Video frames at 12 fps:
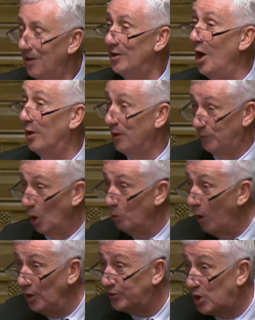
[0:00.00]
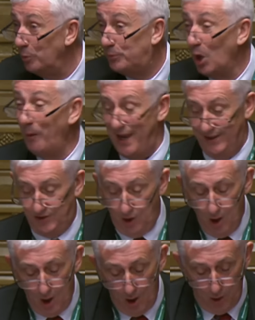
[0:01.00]
If you want to, do it.
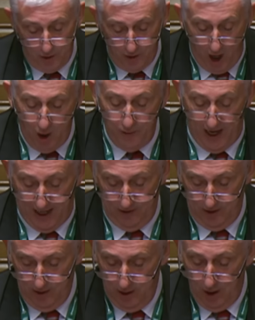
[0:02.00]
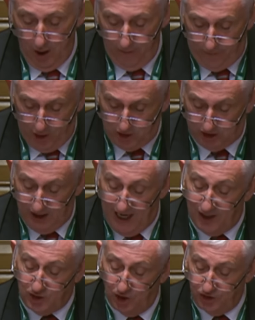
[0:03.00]
Now then, firstly,
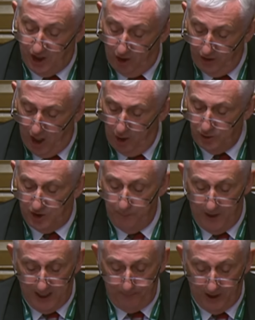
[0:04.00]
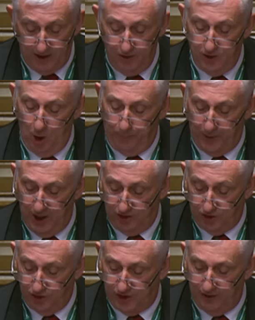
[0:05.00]
I should tell the House, in my opinion, the
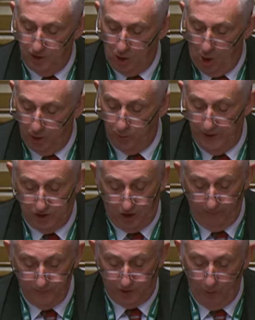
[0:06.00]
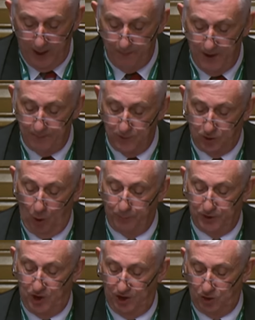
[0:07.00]
operation of standing order, which governs the way amendments,
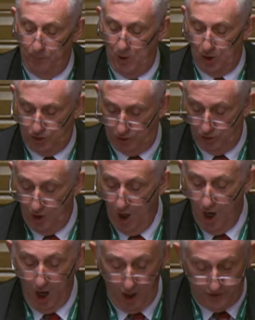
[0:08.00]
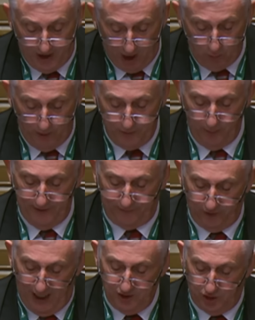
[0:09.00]
opposition motions are dealt with,
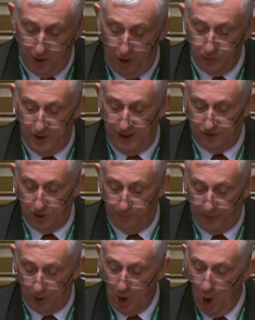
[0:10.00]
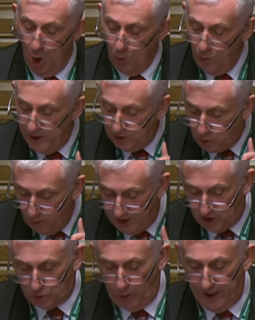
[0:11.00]
reflects an outdated approach, which
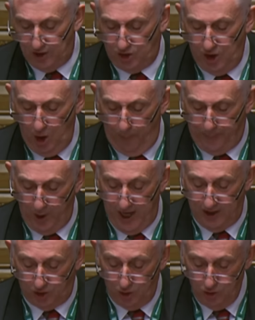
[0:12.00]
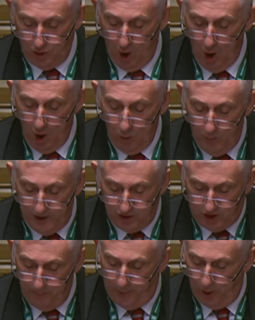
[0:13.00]
restricts the operations,
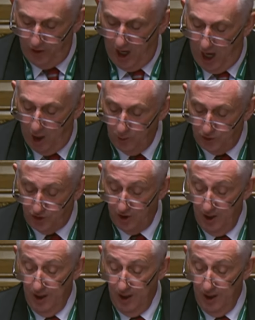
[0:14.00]
which can put the House...